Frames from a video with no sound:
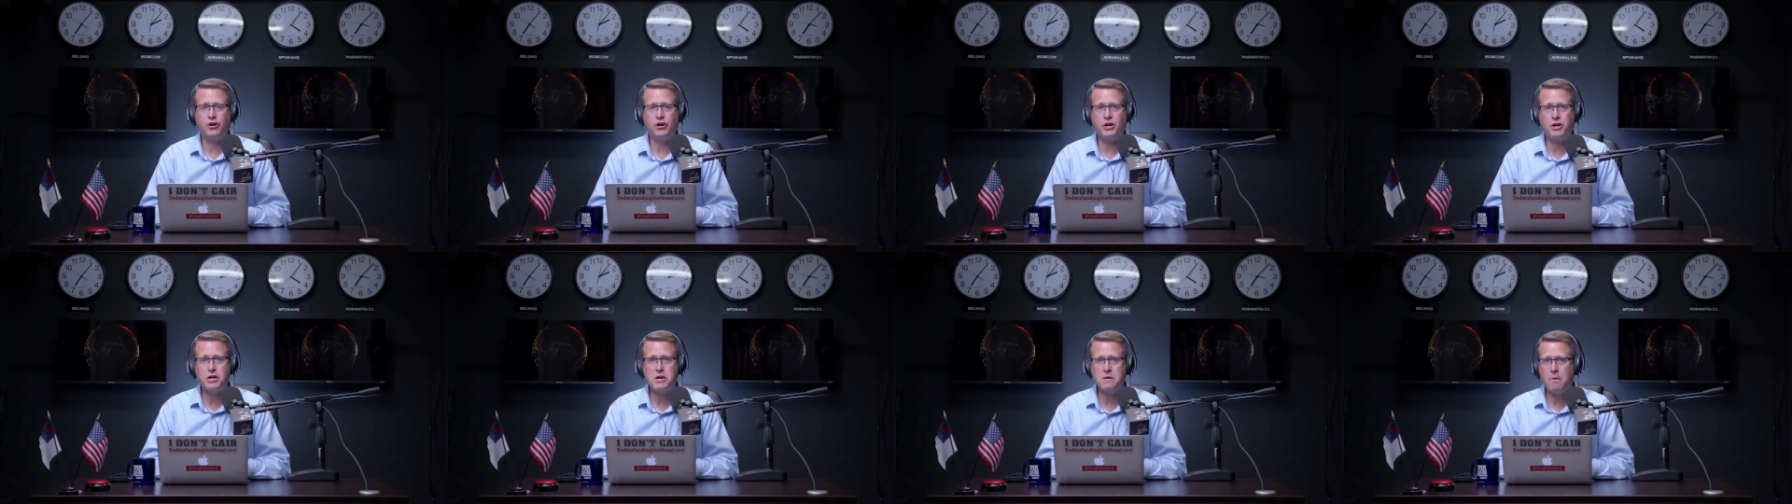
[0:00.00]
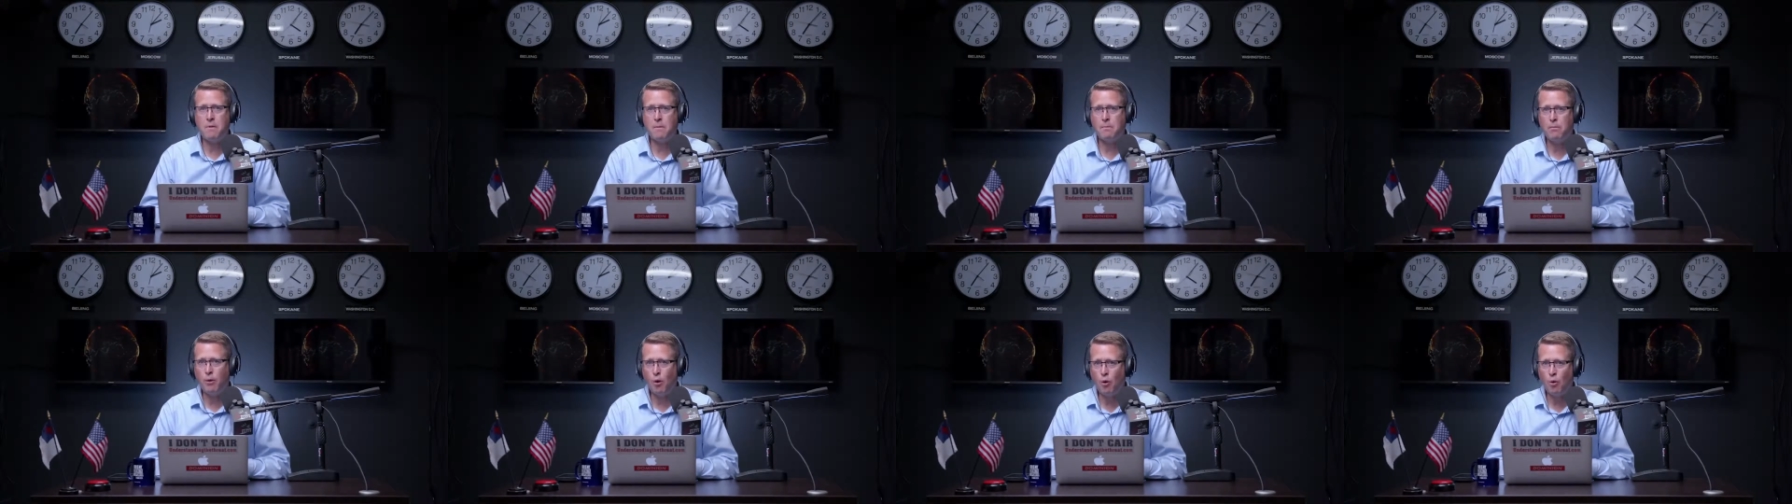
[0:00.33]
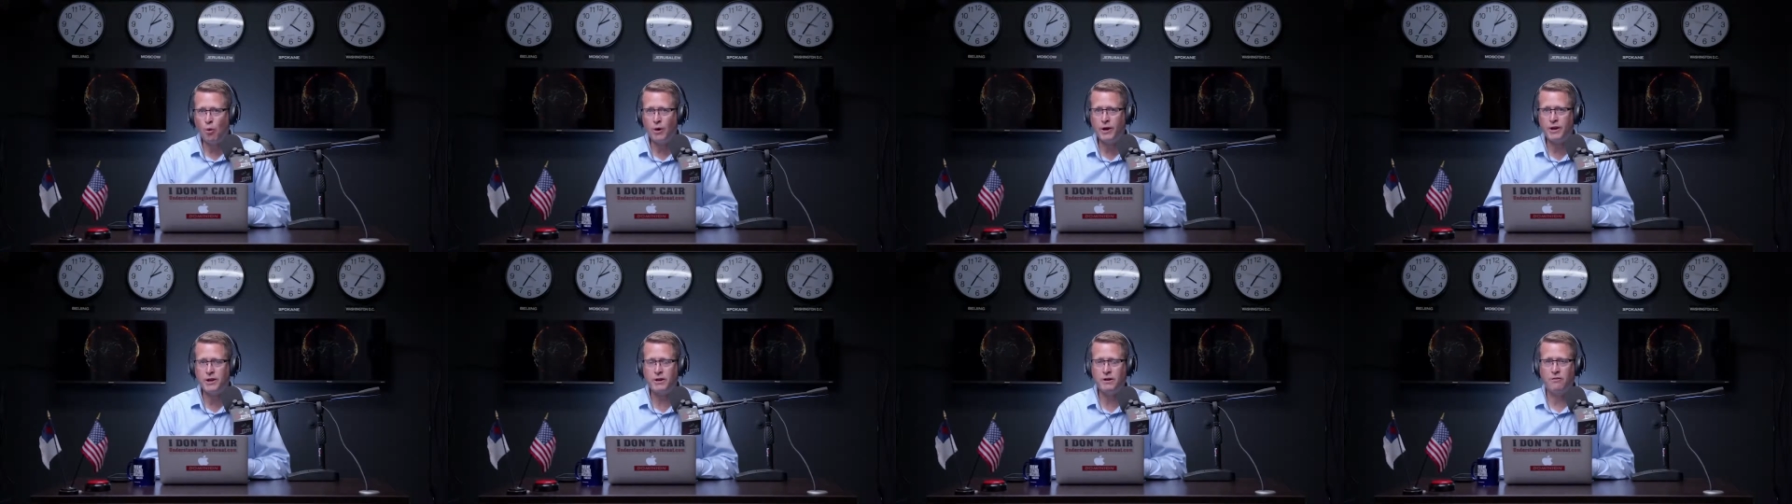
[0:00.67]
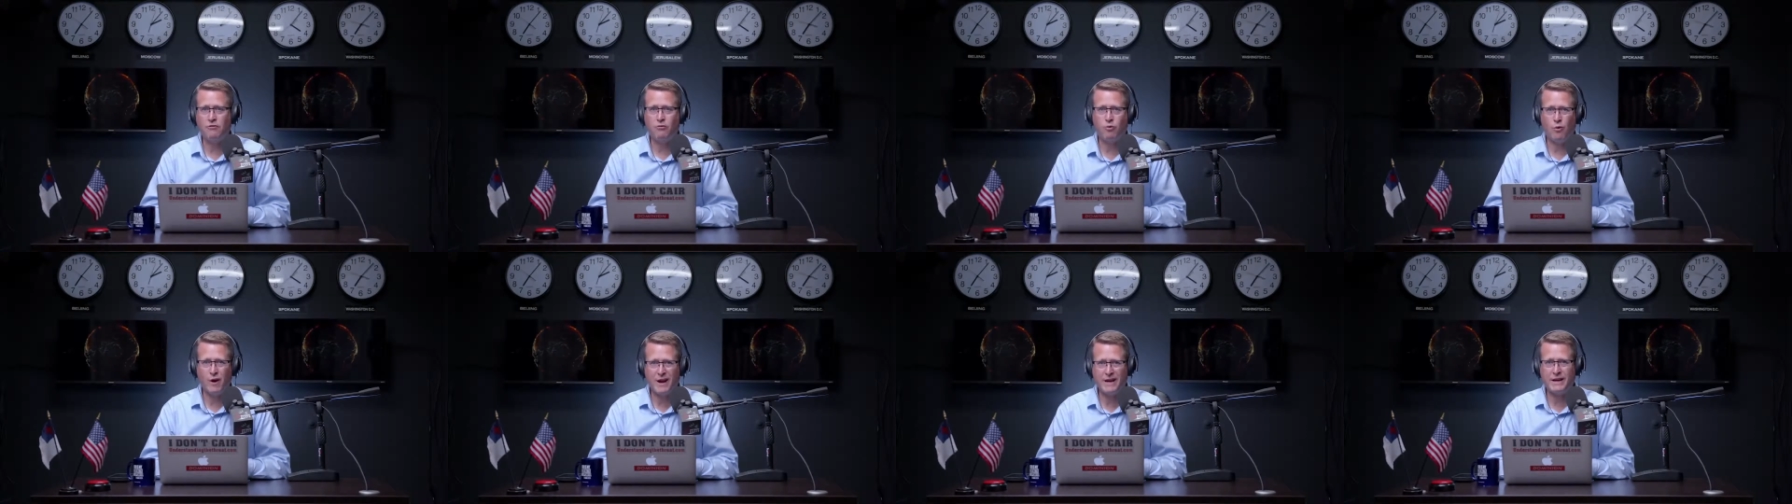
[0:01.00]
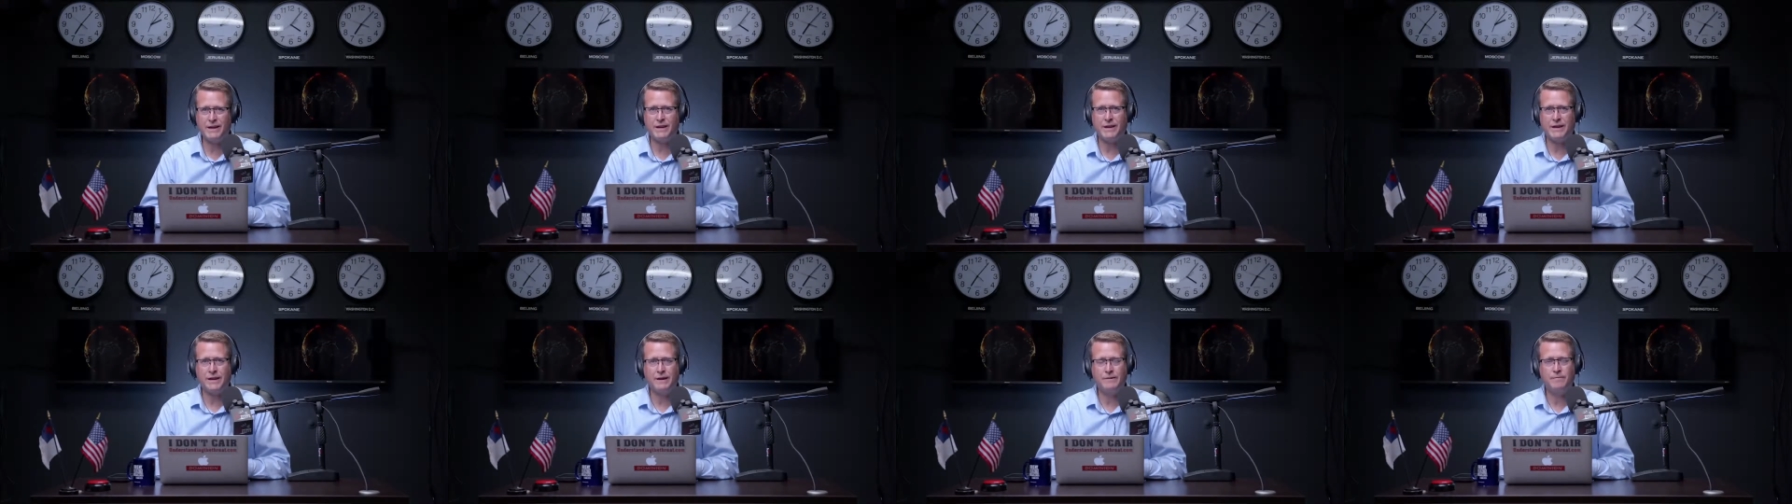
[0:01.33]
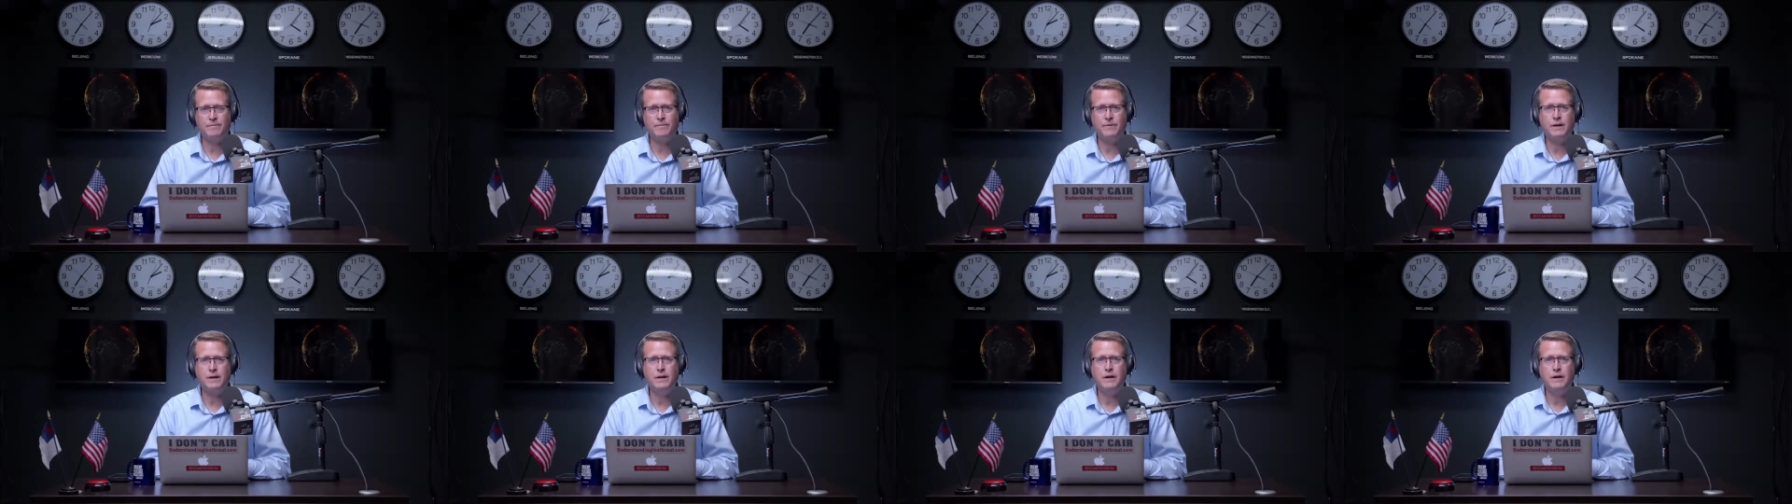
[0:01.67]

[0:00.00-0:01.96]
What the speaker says: going to come a point of reckoning